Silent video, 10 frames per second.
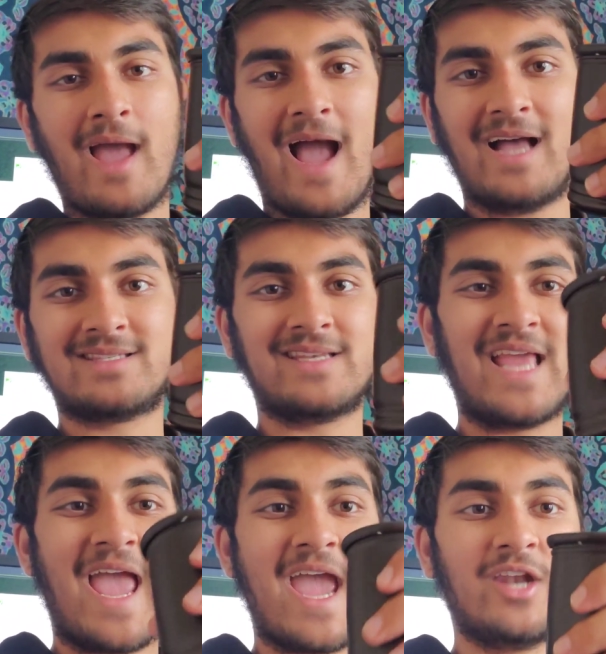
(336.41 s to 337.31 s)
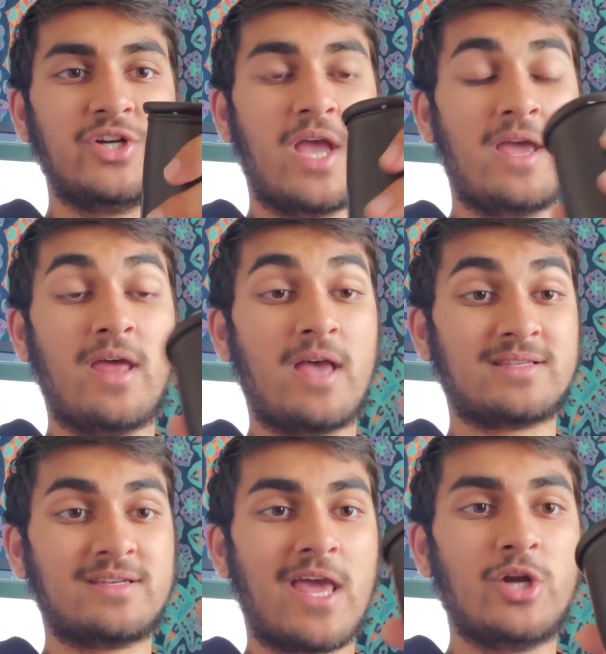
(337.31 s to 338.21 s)
has an, ener- eh,
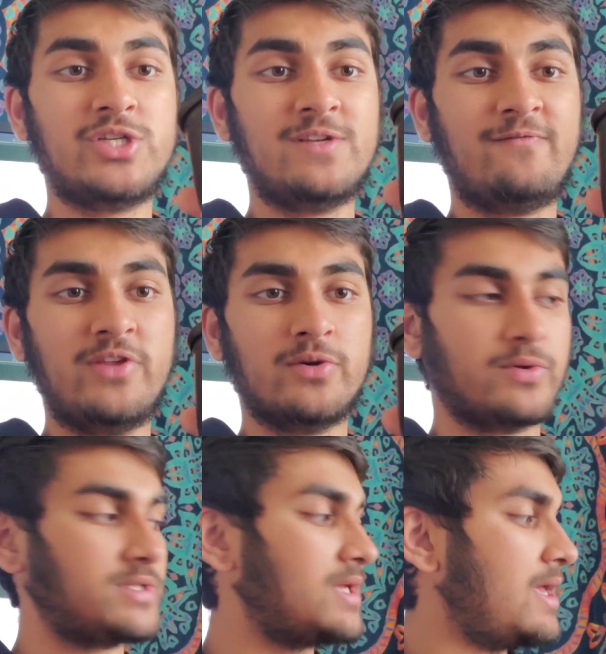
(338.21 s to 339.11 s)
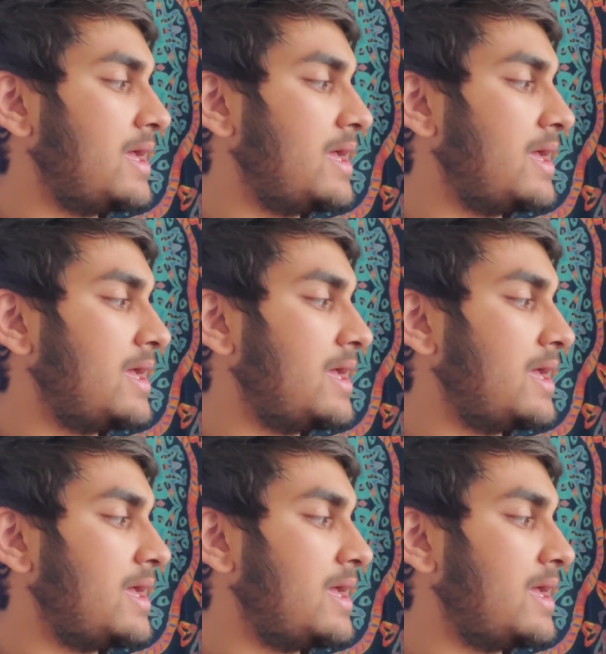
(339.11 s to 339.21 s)
has an energy field.